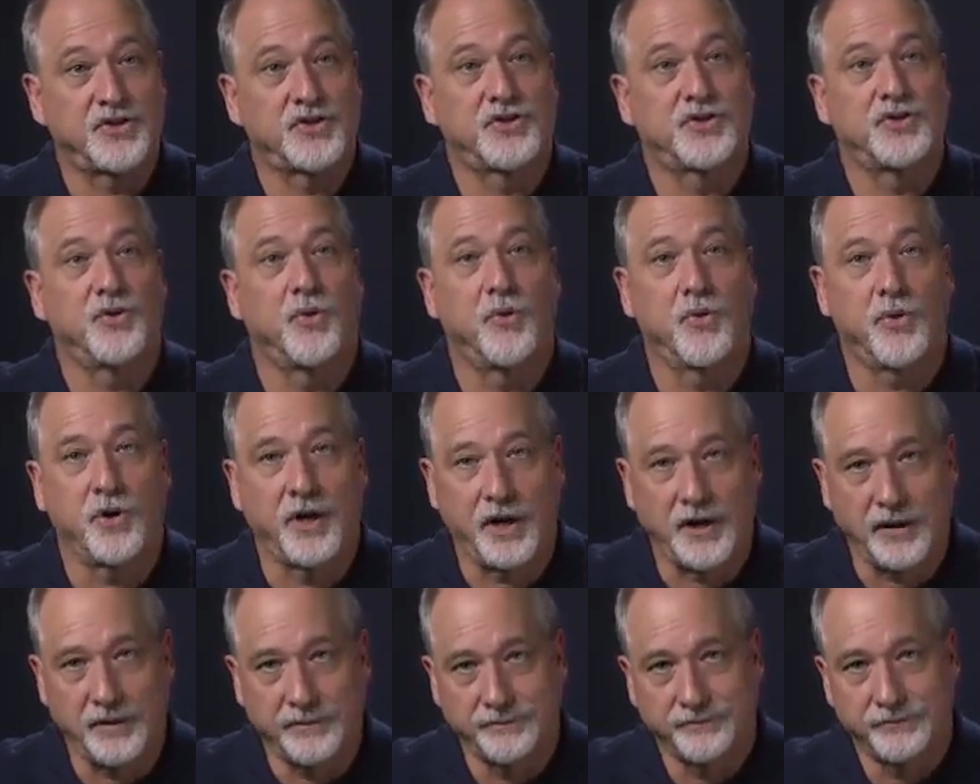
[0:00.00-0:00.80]

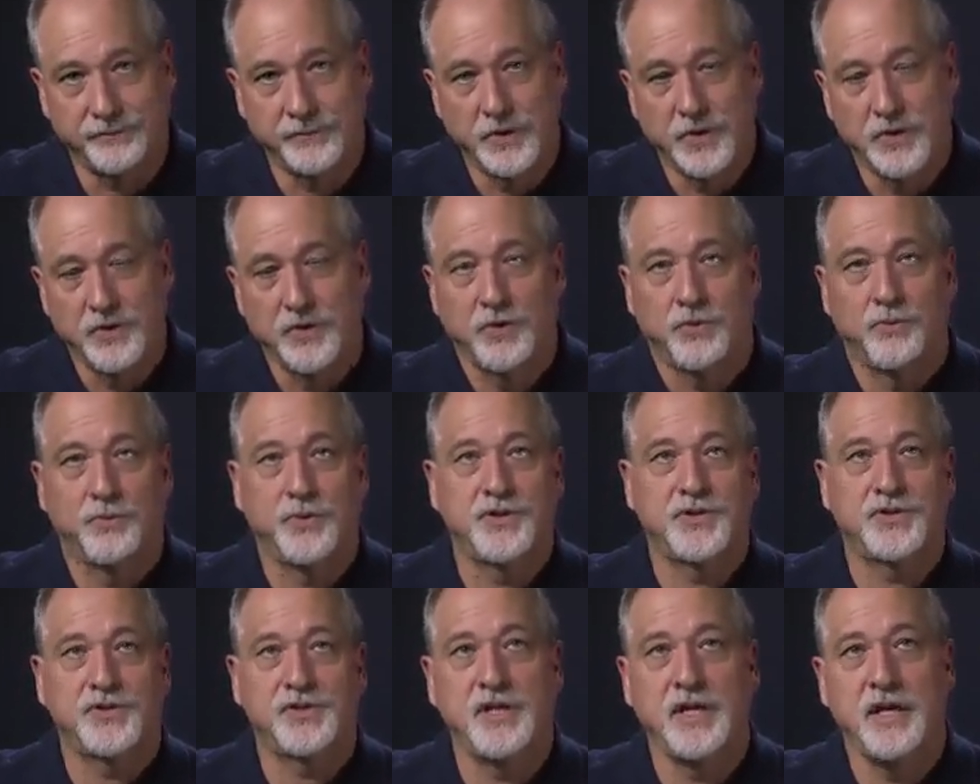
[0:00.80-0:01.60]
story,
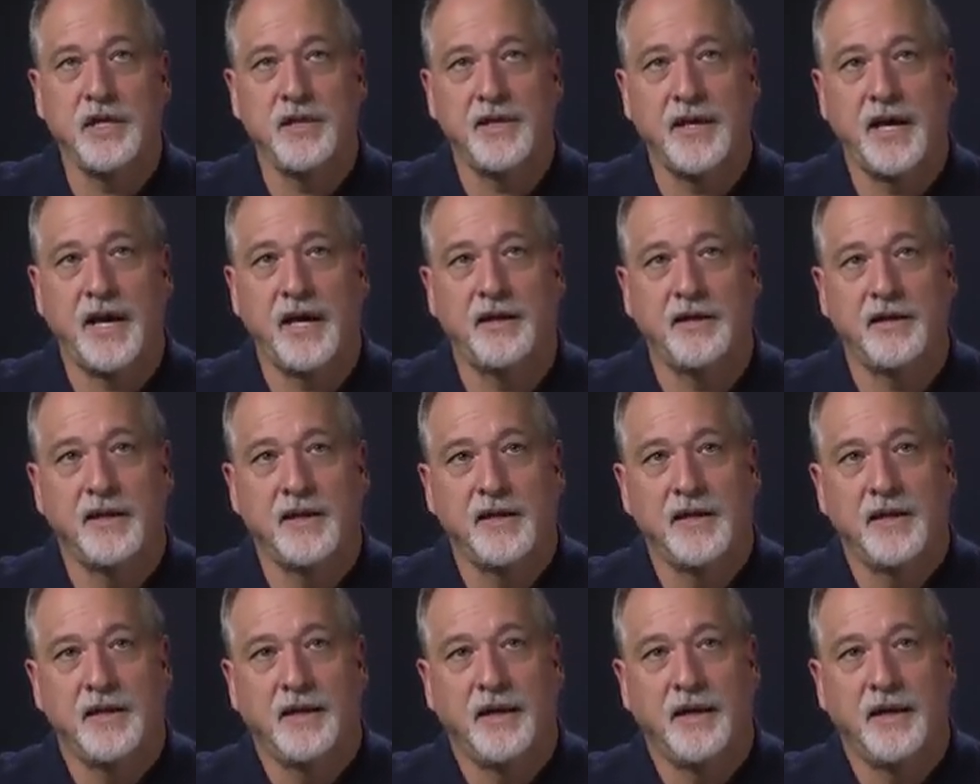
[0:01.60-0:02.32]
we see that